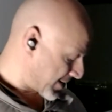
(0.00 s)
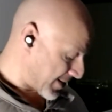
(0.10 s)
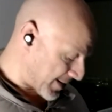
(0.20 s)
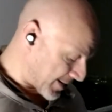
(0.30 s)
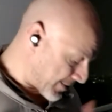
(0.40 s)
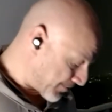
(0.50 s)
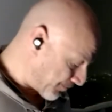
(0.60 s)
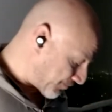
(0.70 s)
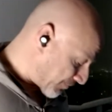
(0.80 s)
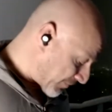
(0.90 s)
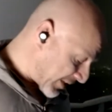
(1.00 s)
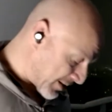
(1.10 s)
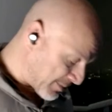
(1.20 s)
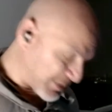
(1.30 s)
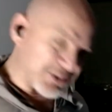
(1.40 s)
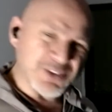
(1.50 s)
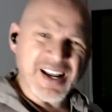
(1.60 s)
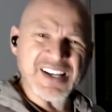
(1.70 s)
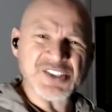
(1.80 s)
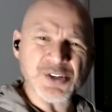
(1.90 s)
But they're
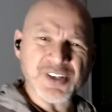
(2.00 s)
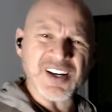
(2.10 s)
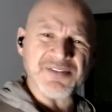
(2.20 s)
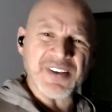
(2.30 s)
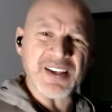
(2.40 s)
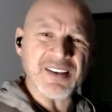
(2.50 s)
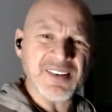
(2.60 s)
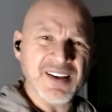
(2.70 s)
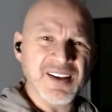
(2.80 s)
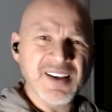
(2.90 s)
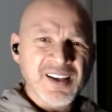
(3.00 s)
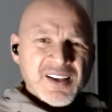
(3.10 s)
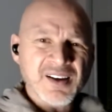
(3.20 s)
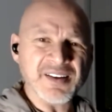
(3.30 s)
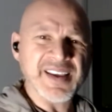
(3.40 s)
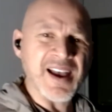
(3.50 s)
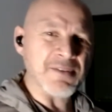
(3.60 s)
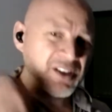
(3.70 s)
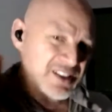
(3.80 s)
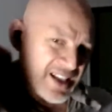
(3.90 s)
nice. They're comfy.
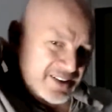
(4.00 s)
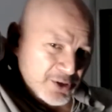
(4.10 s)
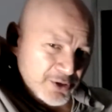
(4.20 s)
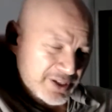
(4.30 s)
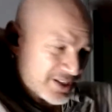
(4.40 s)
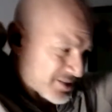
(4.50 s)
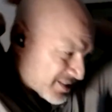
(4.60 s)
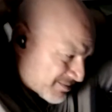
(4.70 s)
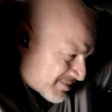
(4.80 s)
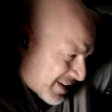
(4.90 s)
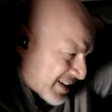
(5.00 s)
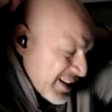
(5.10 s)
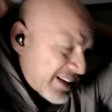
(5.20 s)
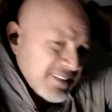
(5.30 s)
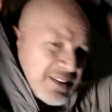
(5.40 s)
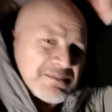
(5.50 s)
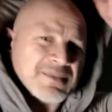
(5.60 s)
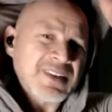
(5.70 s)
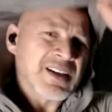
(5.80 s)
Calvin Klein hoodies. I like them.